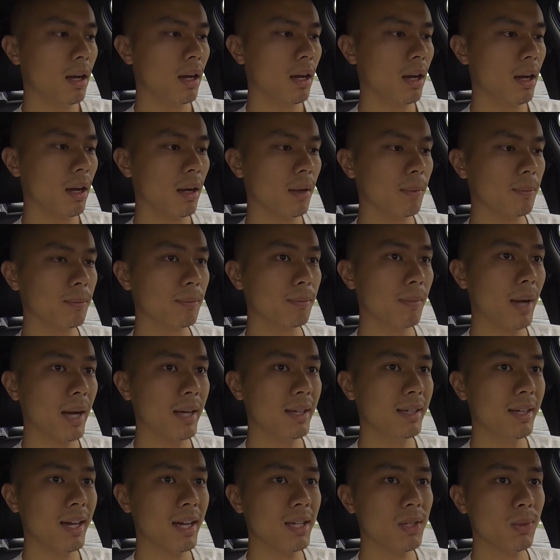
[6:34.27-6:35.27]

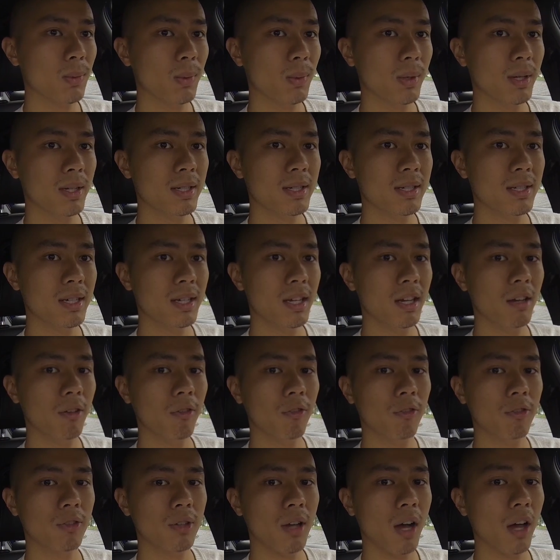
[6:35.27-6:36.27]
My guess was
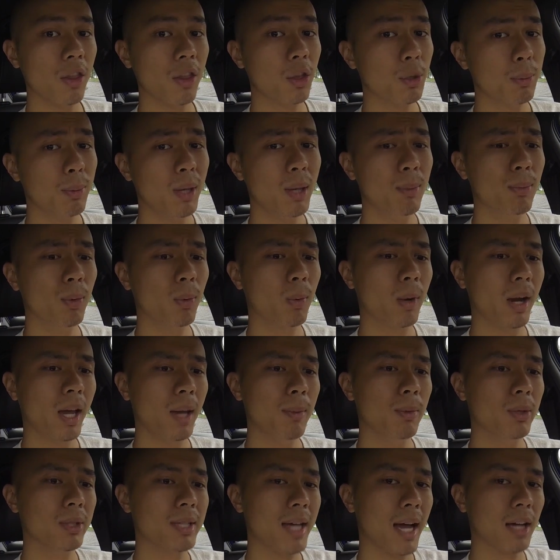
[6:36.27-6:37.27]
if other people were
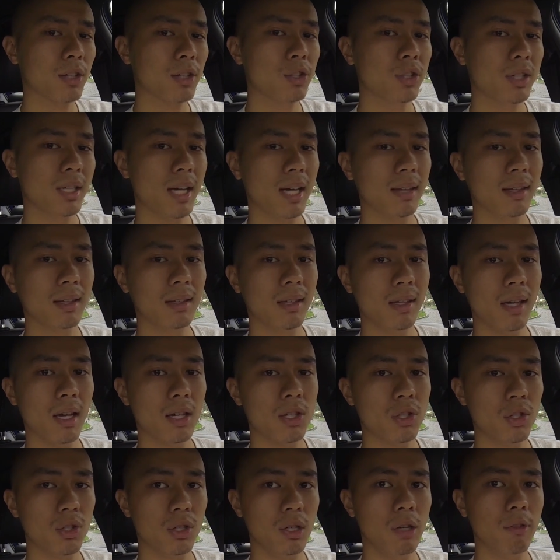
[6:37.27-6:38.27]
able to actually get the
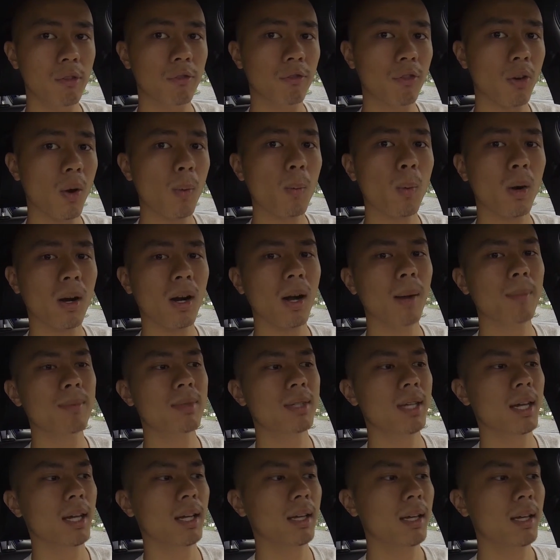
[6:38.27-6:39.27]
DSG firmware
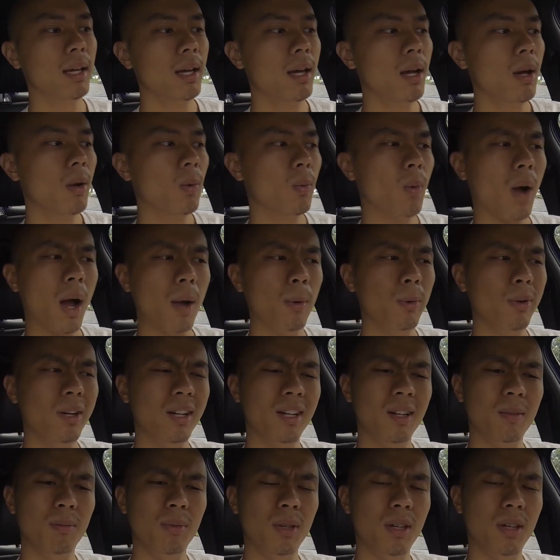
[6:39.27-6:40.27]
update, why
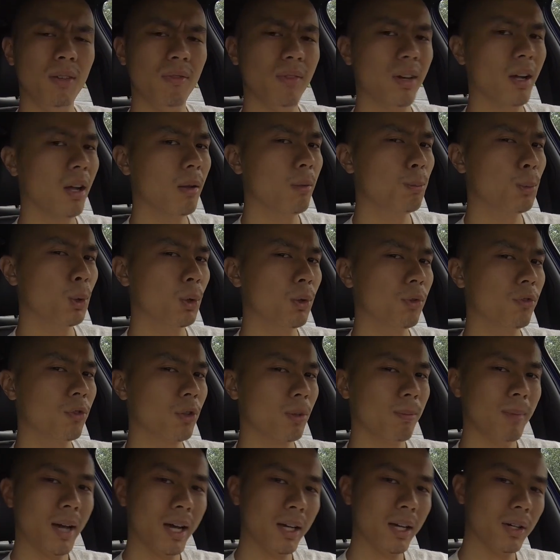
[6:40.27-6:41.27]
wouldn't it be available
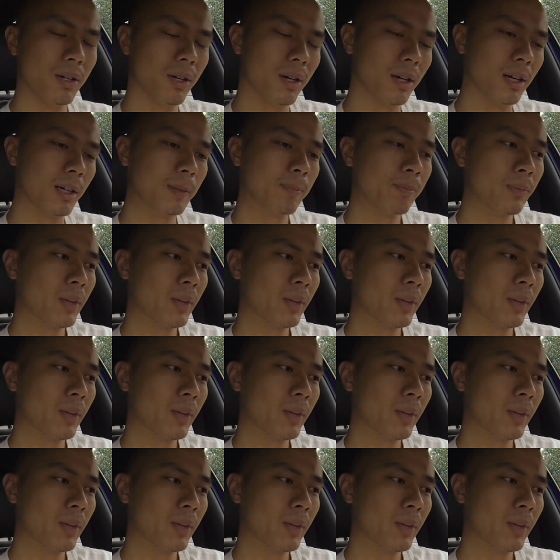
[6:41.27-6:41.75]
for my car?